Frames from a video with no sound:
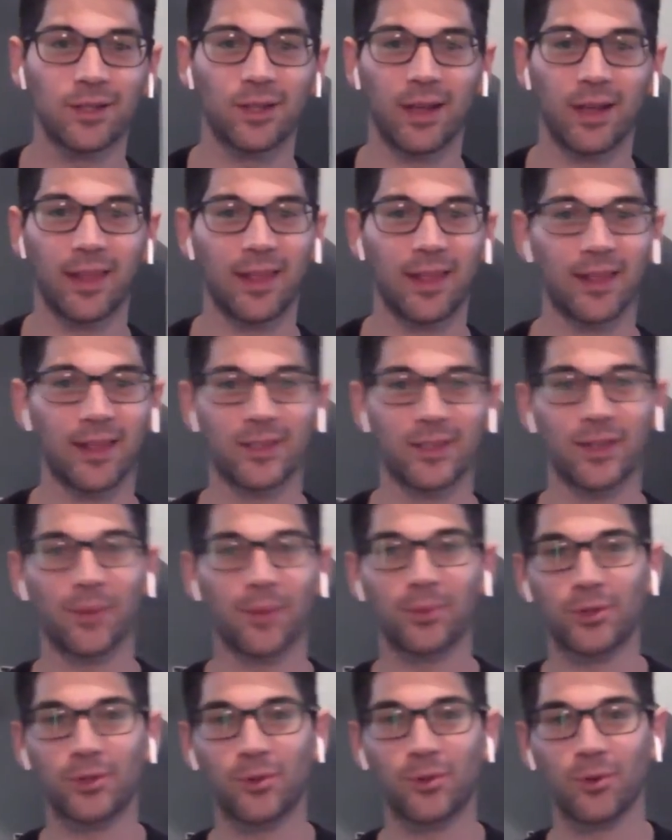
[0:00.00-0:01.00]
and then
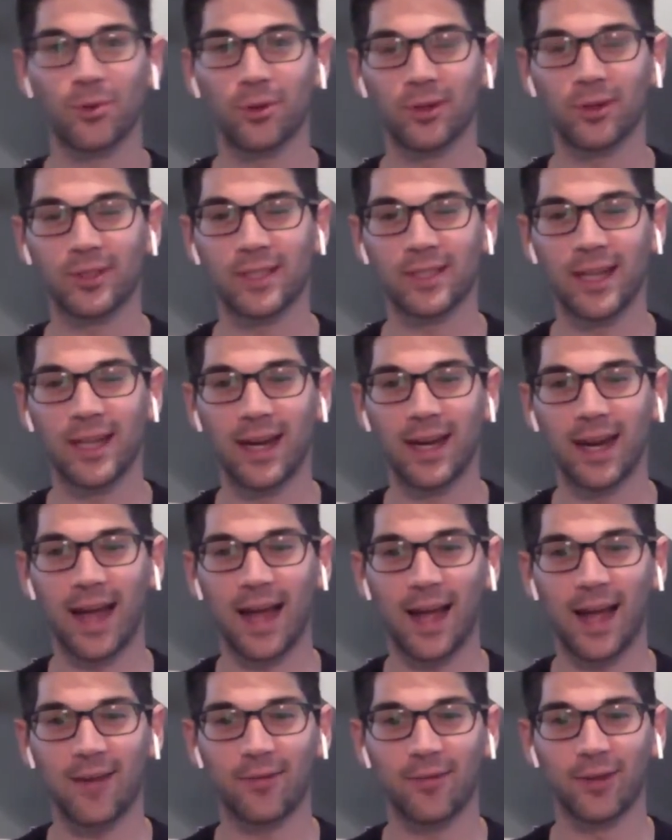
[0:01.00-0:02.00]
some schools take an
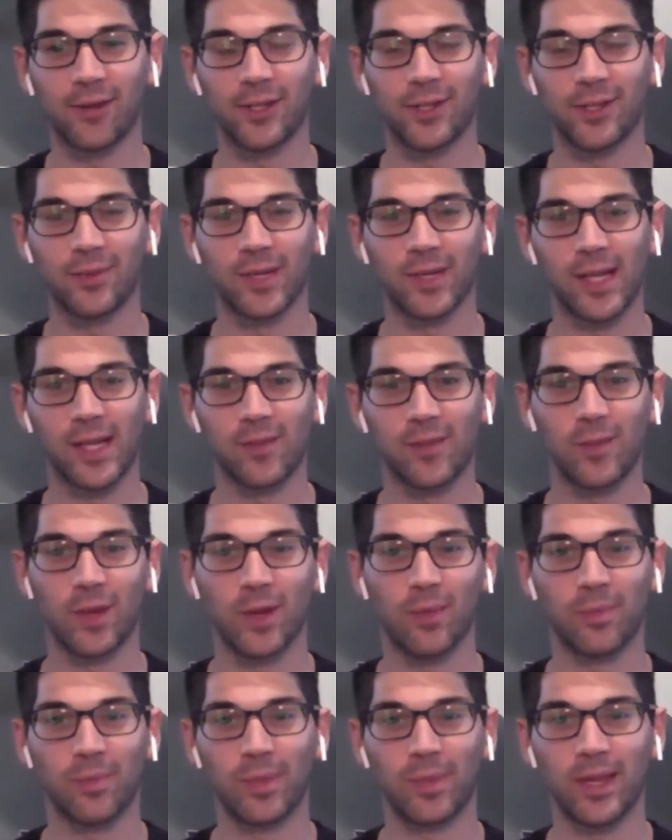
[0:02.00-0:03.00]
average and would give me
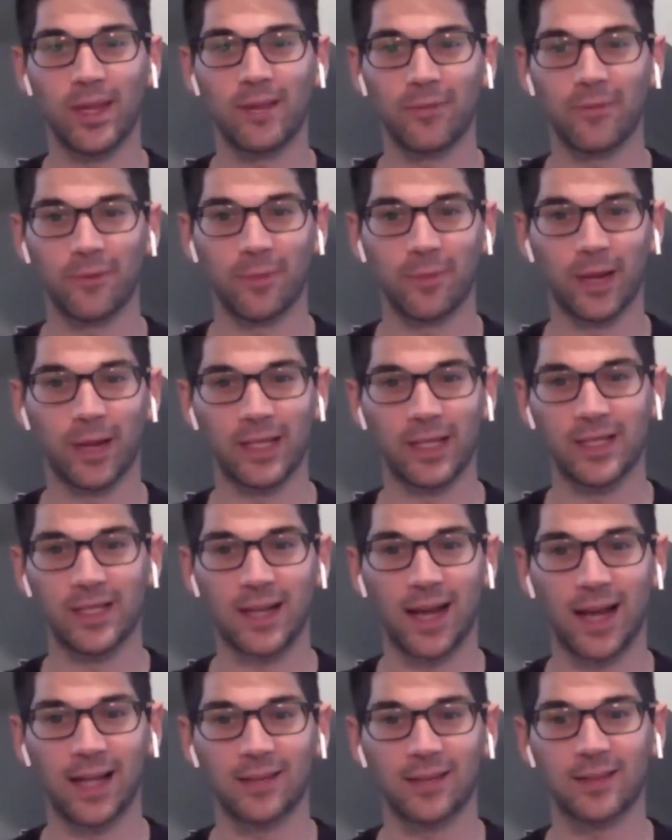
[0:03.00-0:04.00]
a B for my
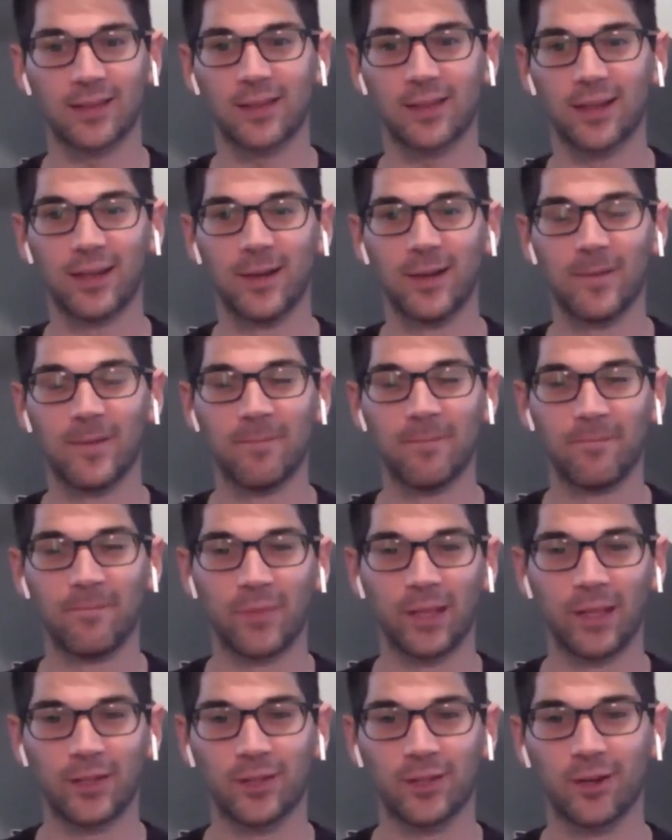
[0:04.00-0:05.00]
stats.
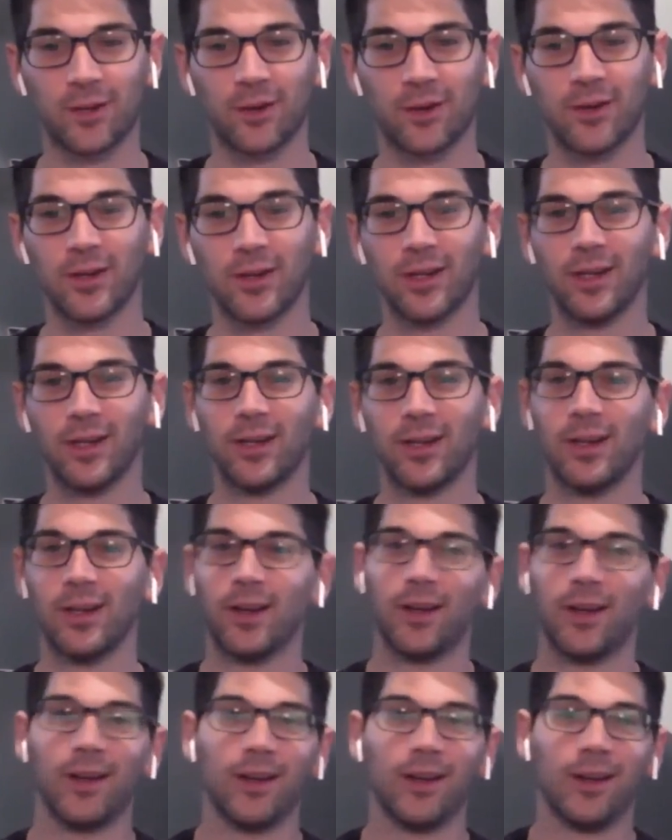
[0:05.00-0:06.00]
And so
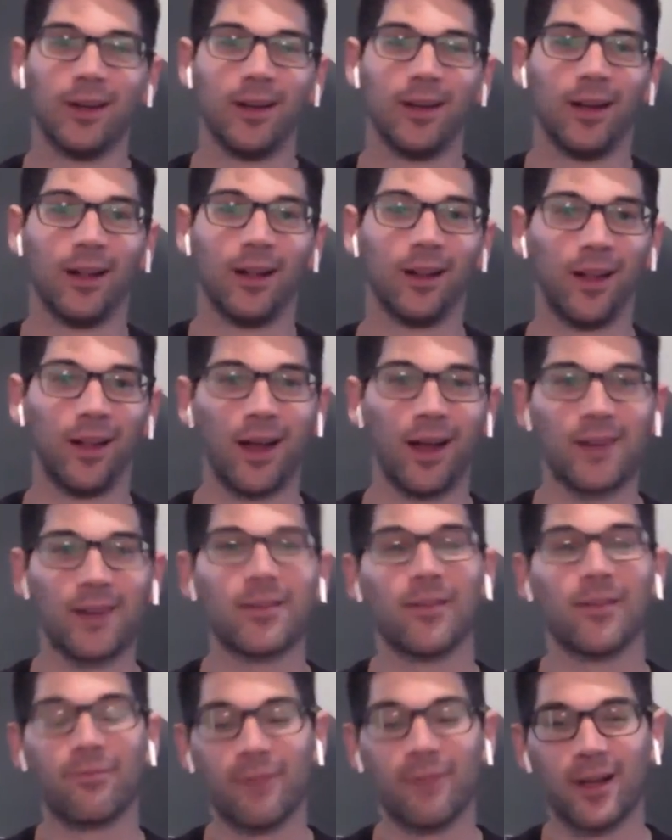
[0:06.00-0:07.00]
a lot of
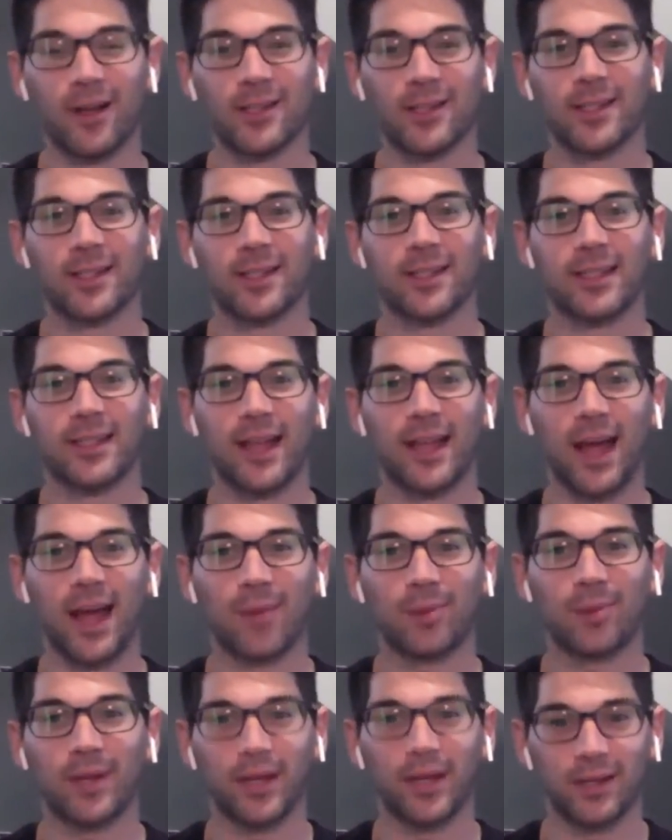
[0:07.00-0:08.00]
it falls onto the
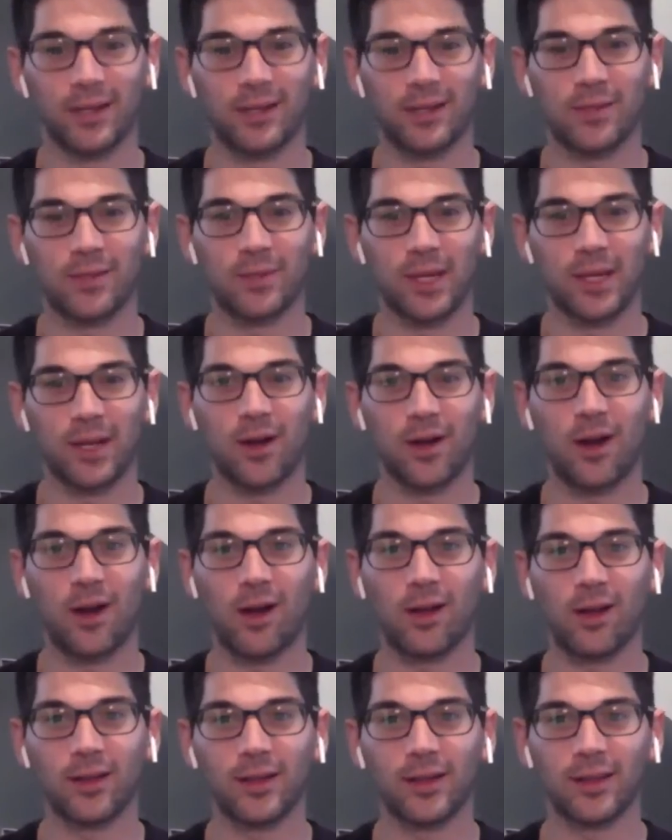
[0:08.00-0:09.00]
applicant to be
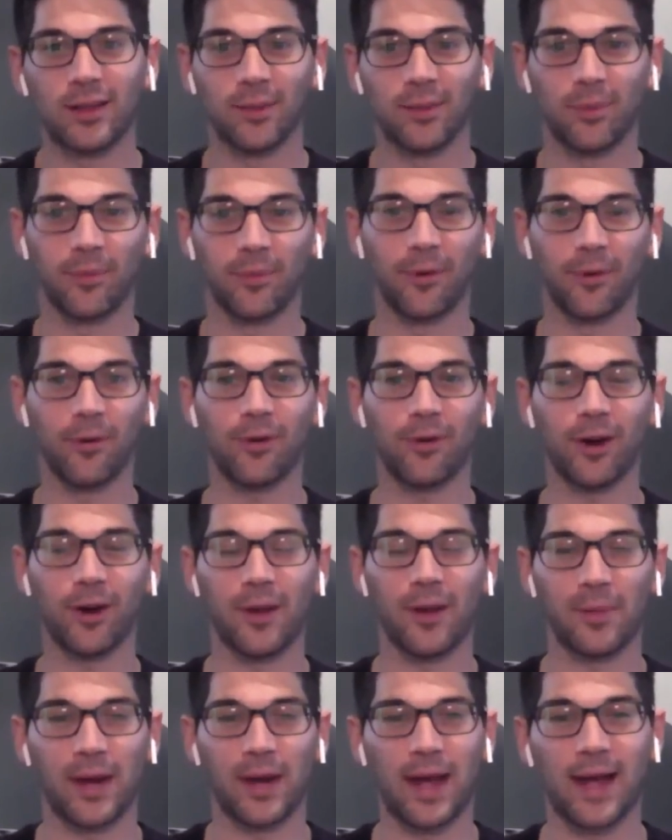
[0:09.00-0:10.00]
calling the
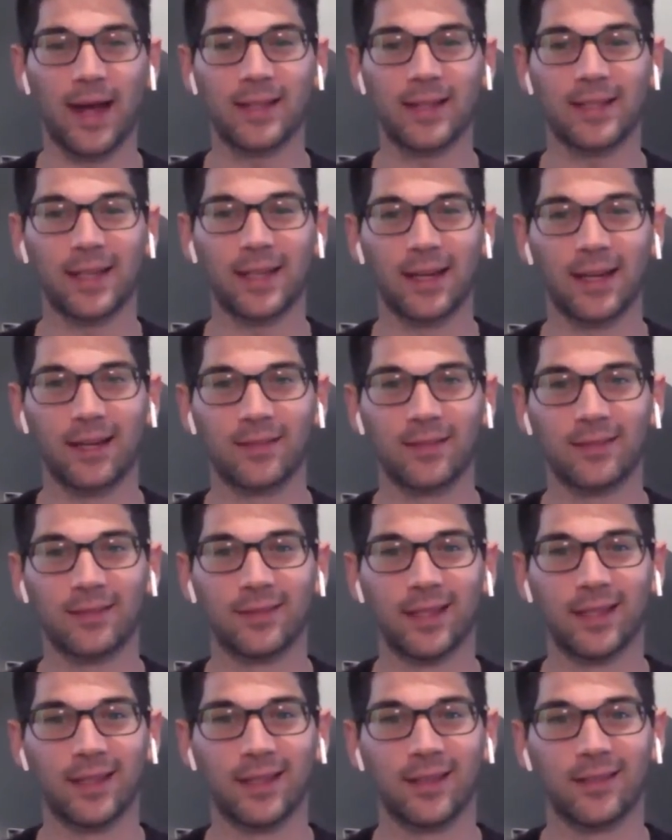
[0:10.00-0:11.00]
program and asking.
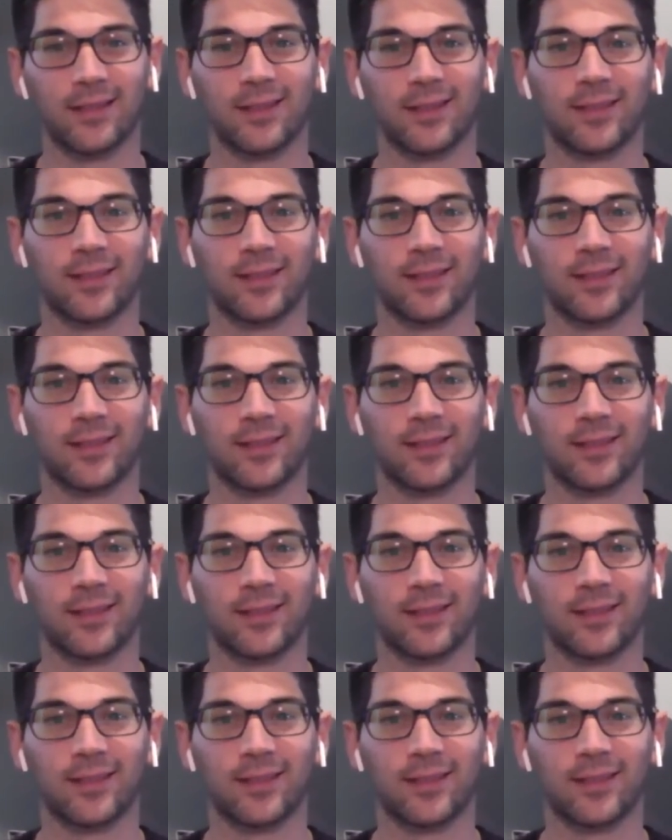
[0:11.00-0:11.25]
And